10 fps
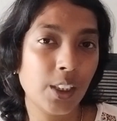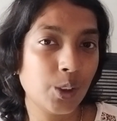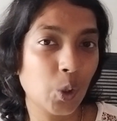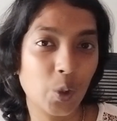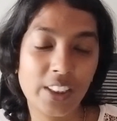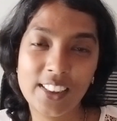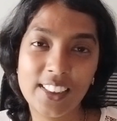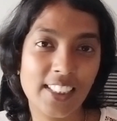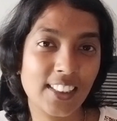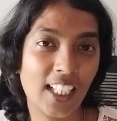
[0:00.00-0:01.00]
so this
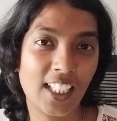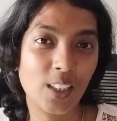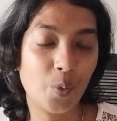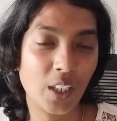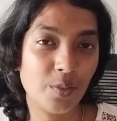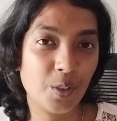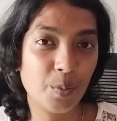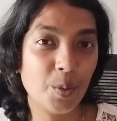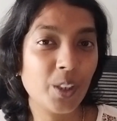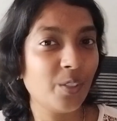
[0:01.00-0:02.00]
is another wonderful
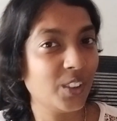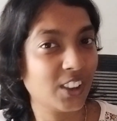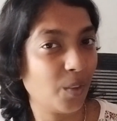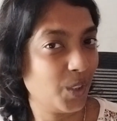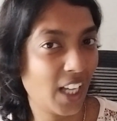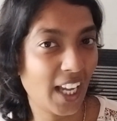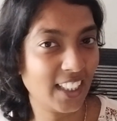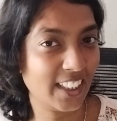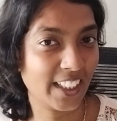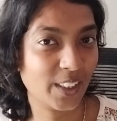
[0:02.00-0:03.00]
book which I would
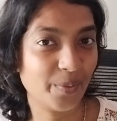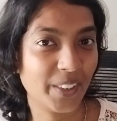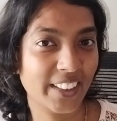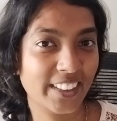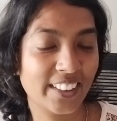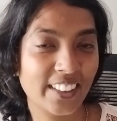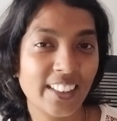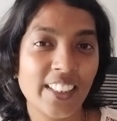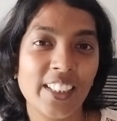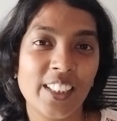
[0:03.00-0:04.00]
highly recommend.
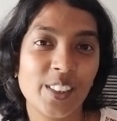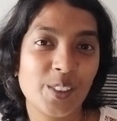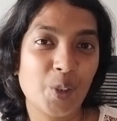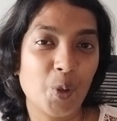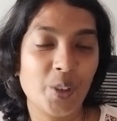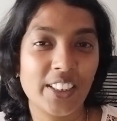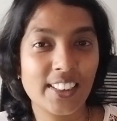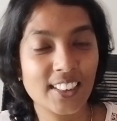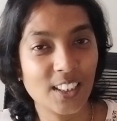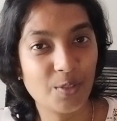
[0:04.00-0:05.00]
So
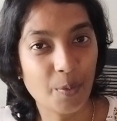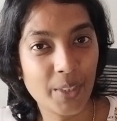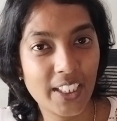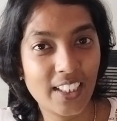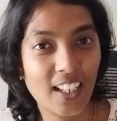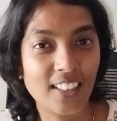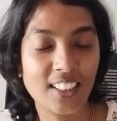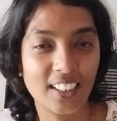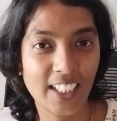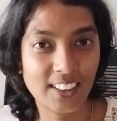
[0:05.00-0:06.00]
this is it from me.
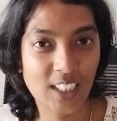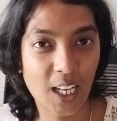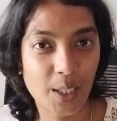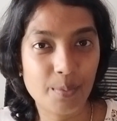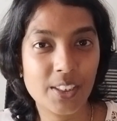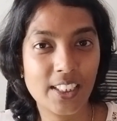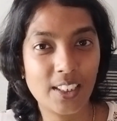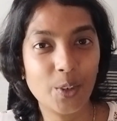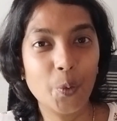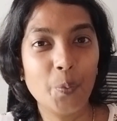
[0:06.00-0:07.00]
Until next time, see
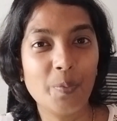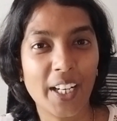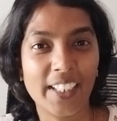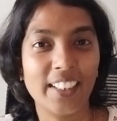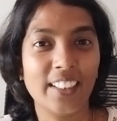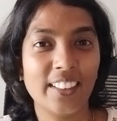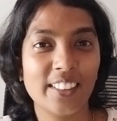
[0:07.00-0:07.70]
you. Bye.